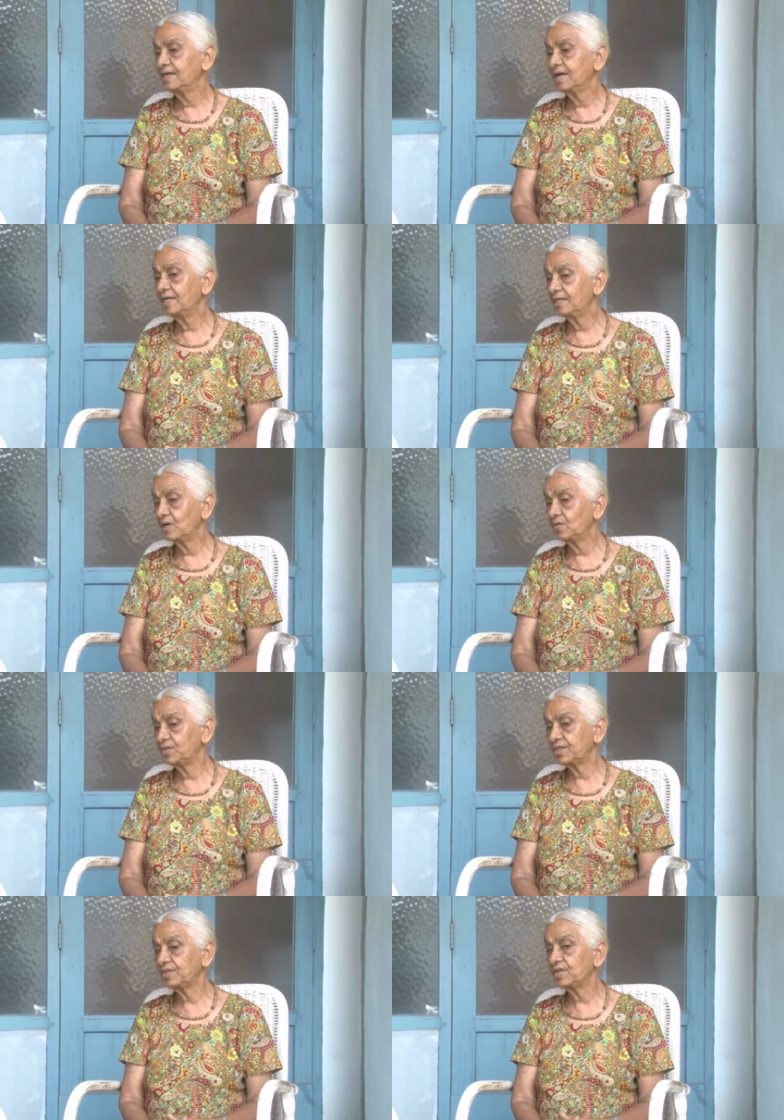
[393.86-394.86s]
And
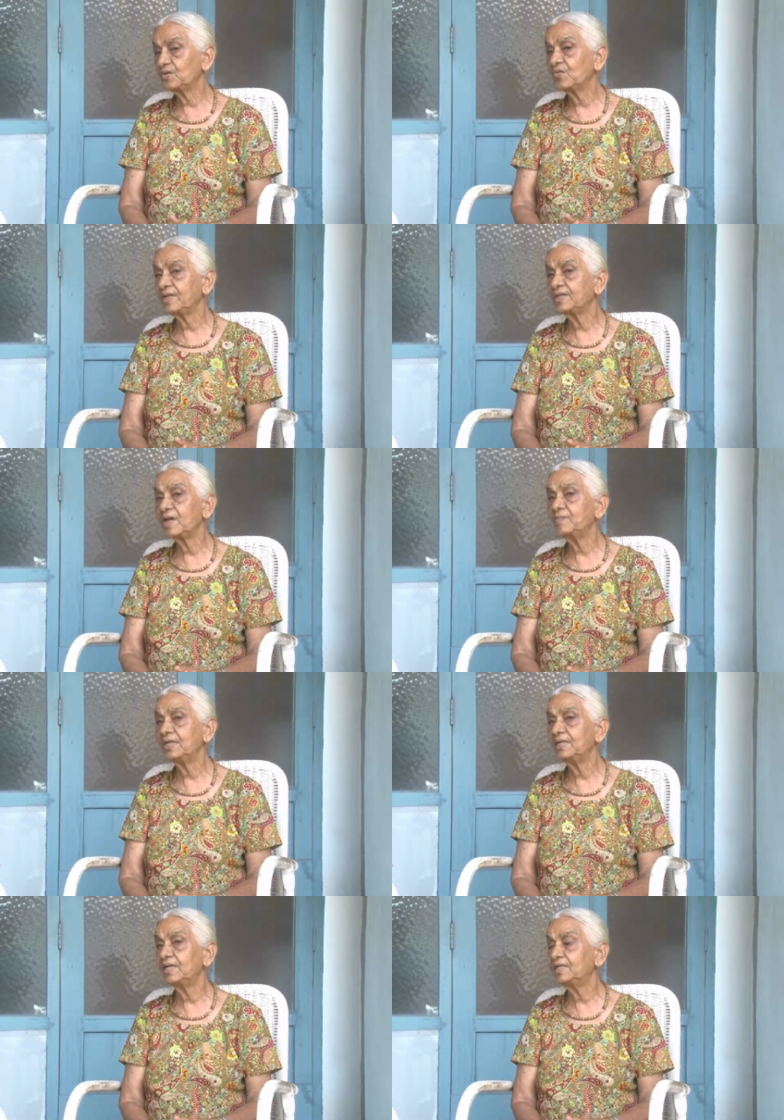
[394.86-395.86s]
downstairs there was one Tamil
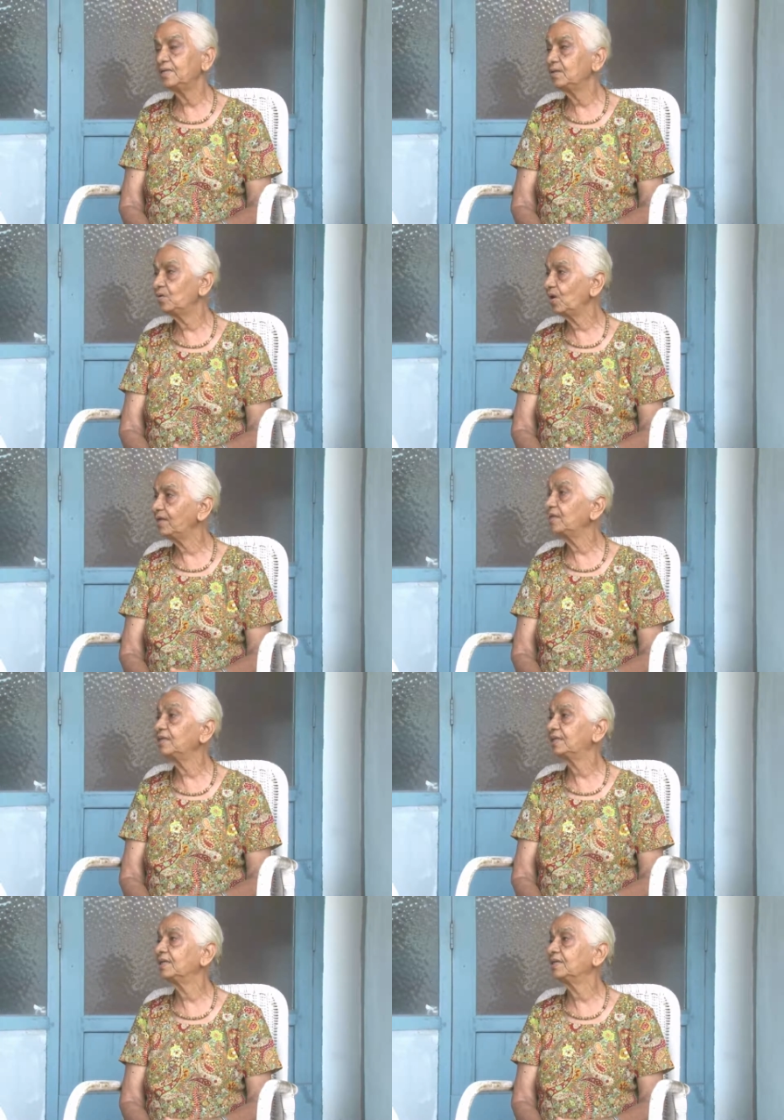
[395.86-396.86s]
lady who had
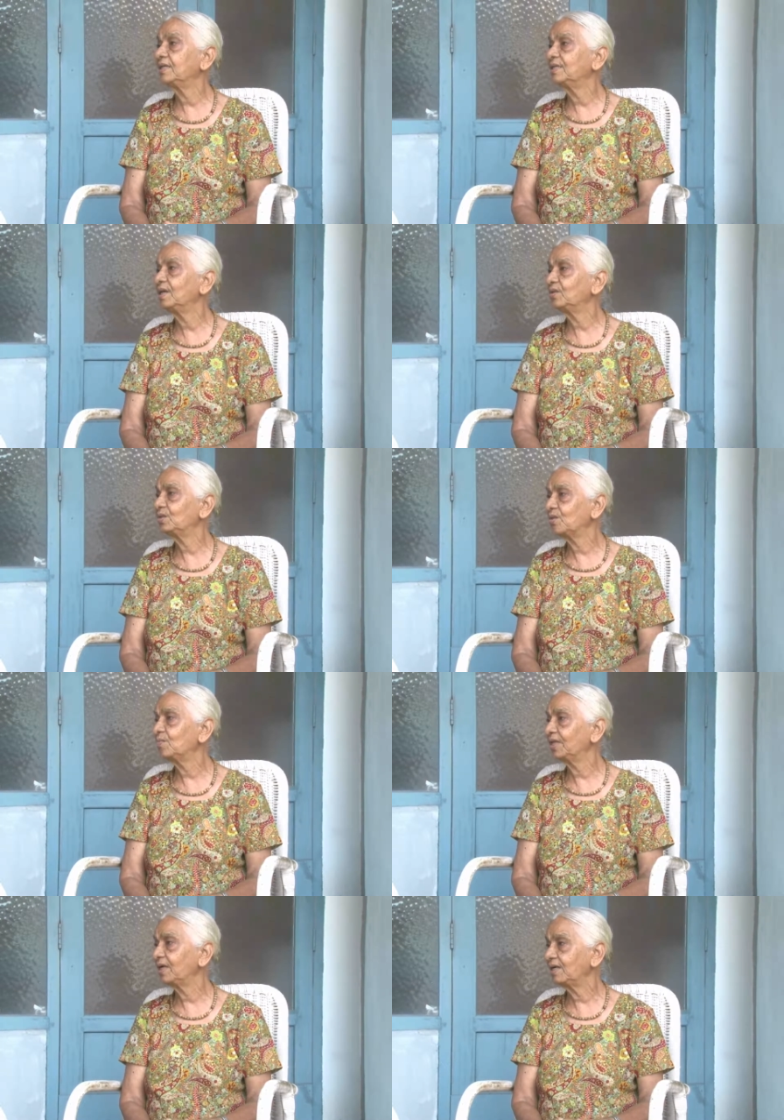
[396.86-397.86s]
learnt Hindi, and so
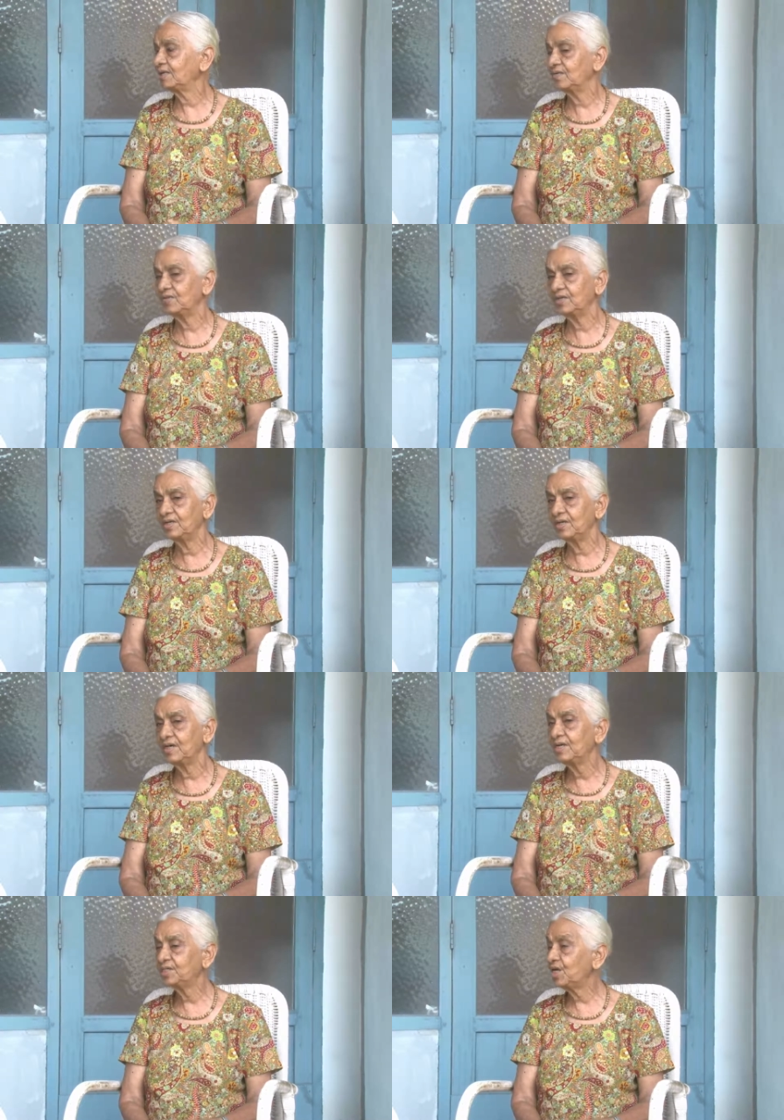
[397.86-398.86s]
mother had given it
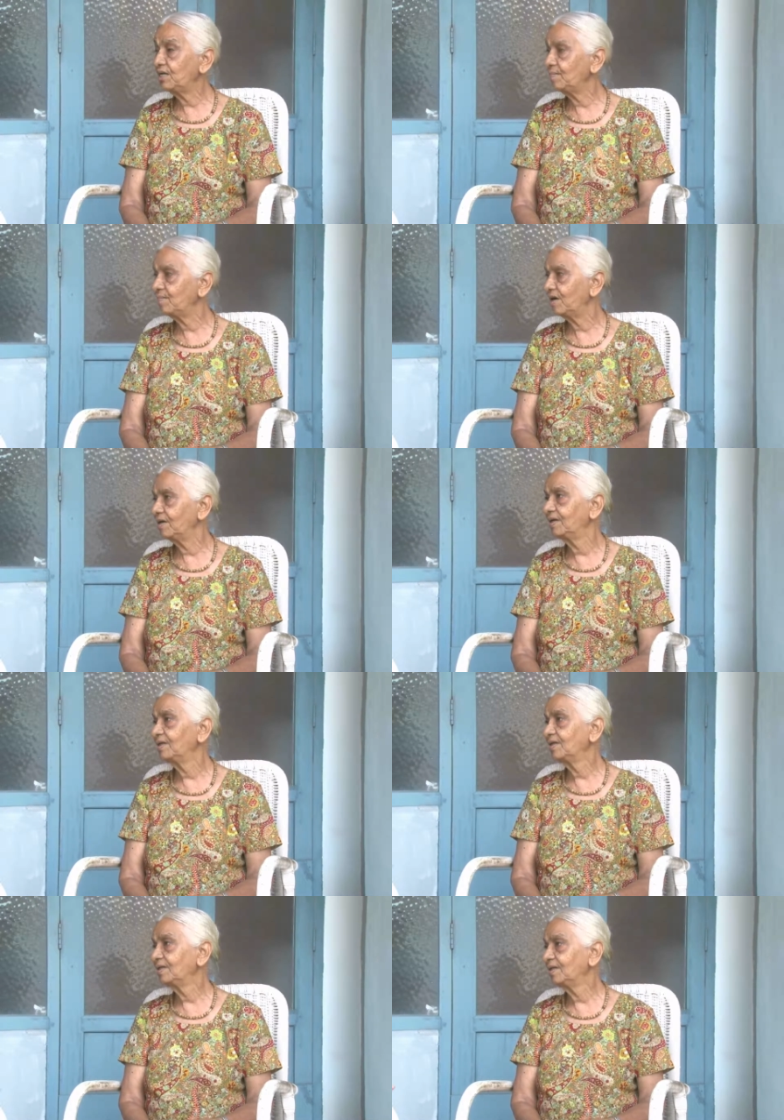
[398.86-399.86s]
Chelamma.
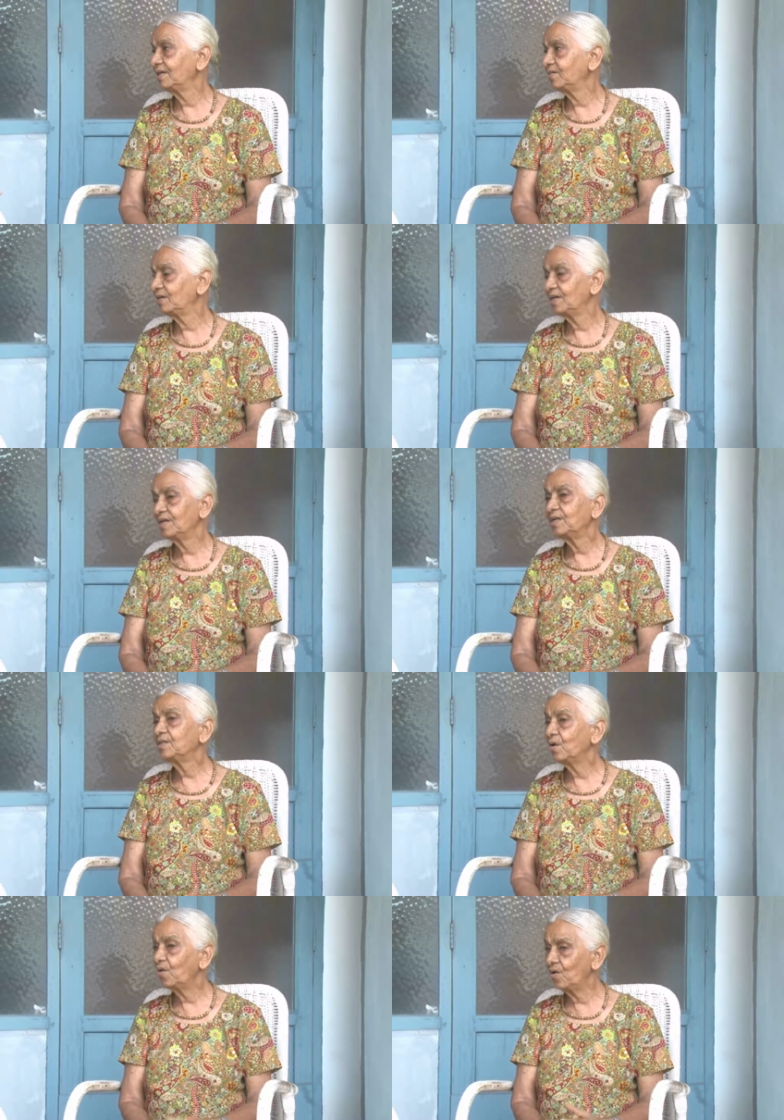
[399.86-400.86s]

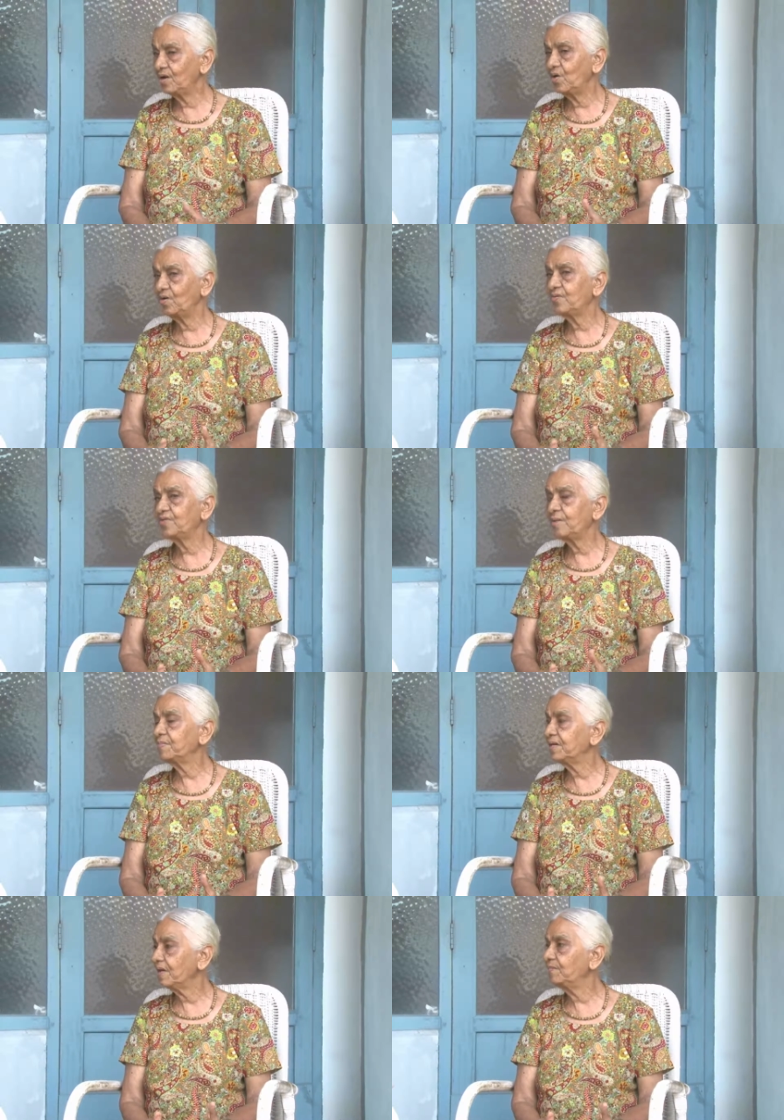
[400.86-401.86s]
All of them
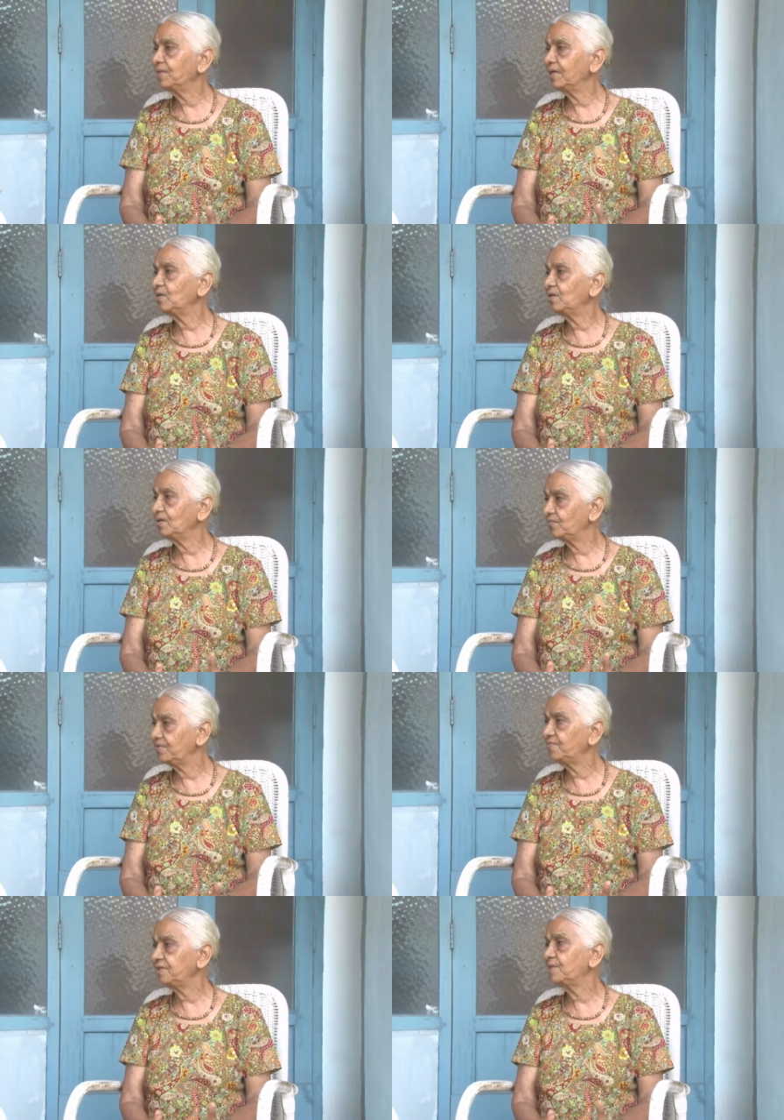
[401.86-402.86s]
came then on the
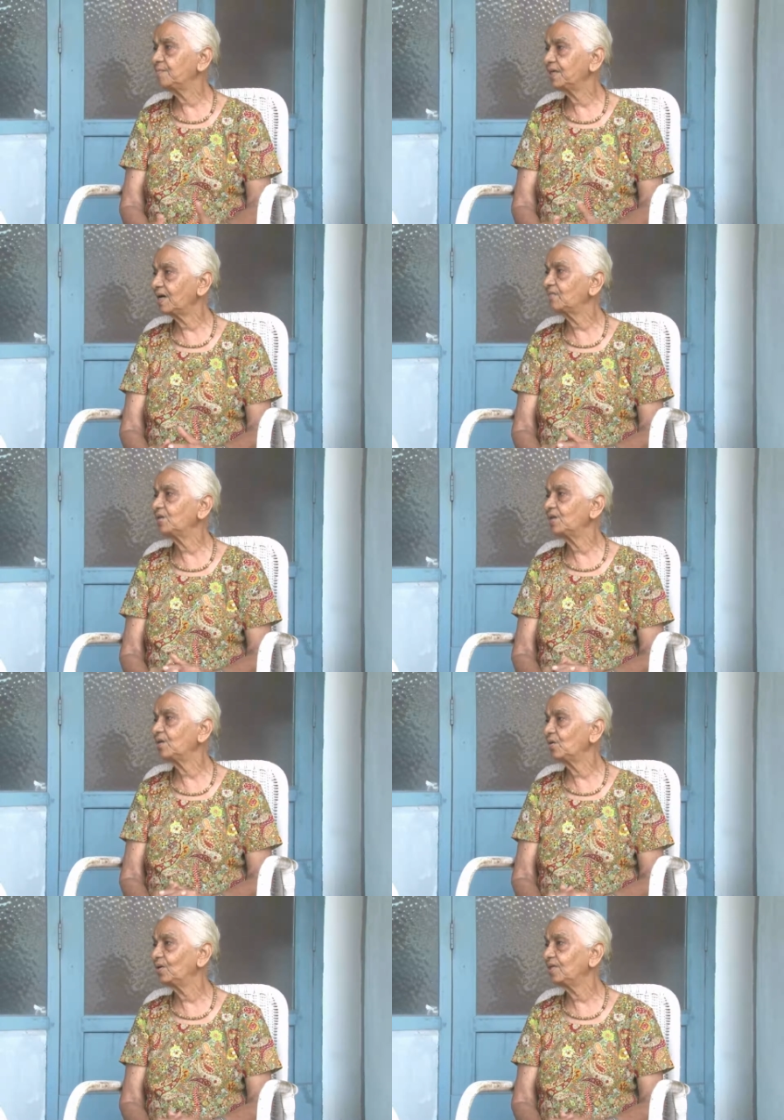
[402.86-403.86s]
15th, but I was there
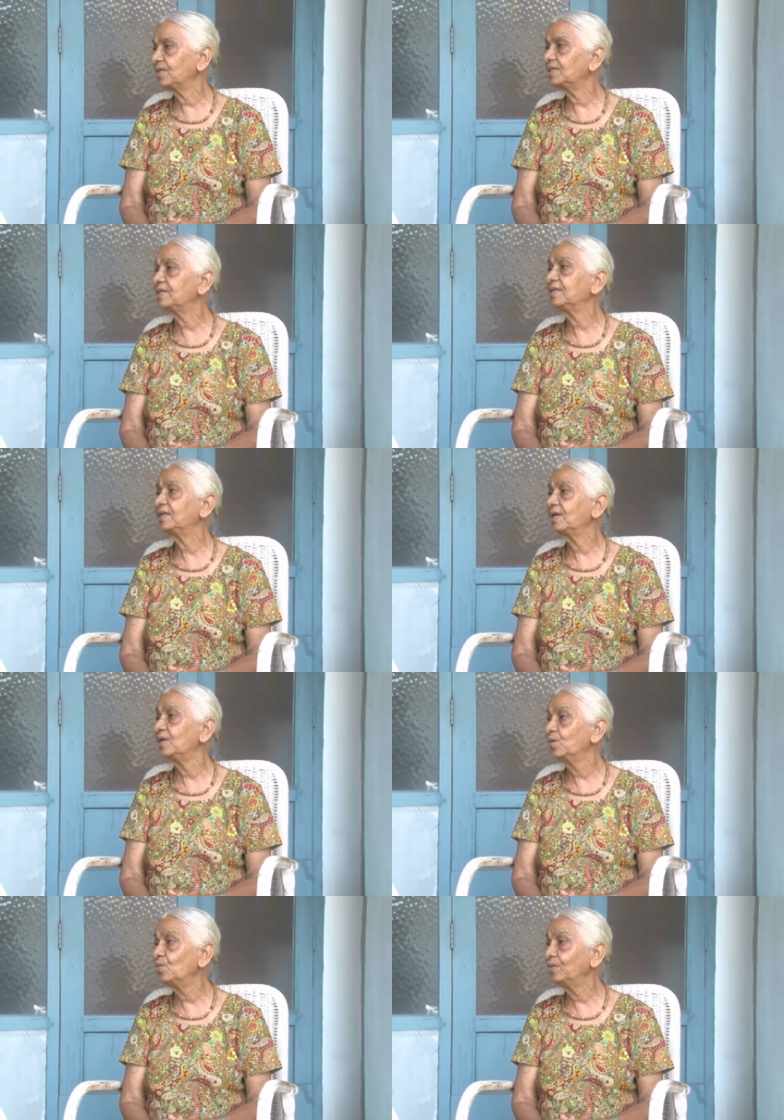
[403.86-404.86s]
on the 13th
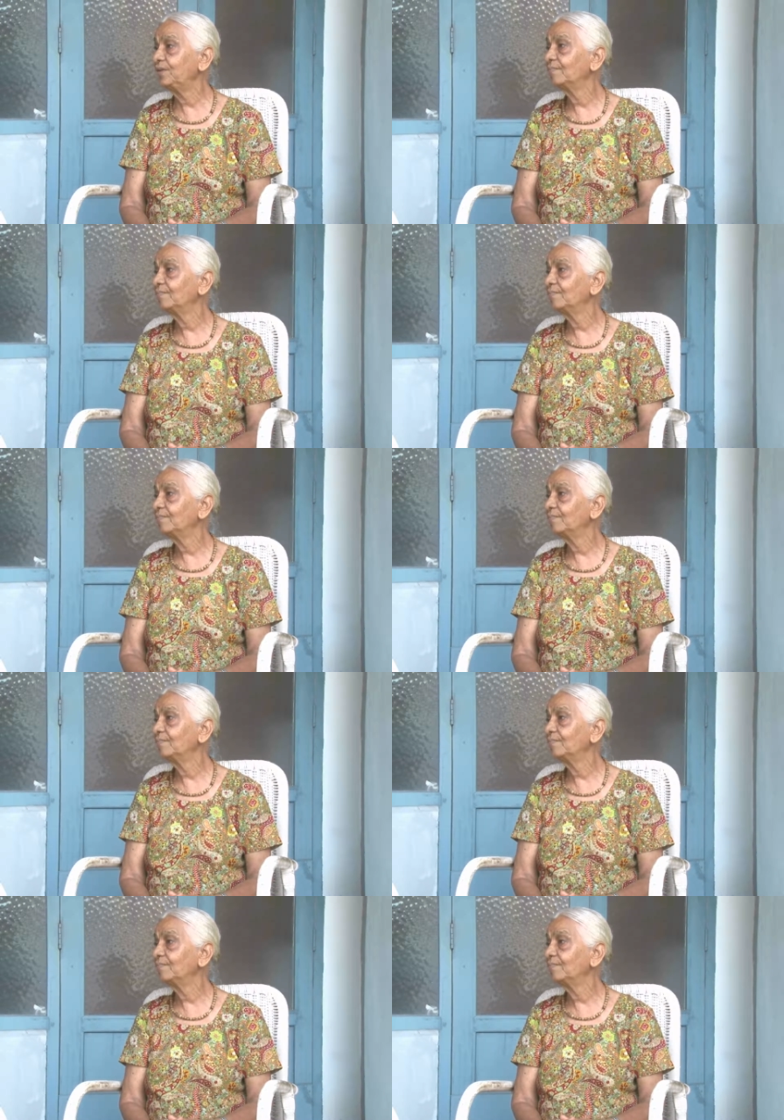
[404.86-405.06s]
alone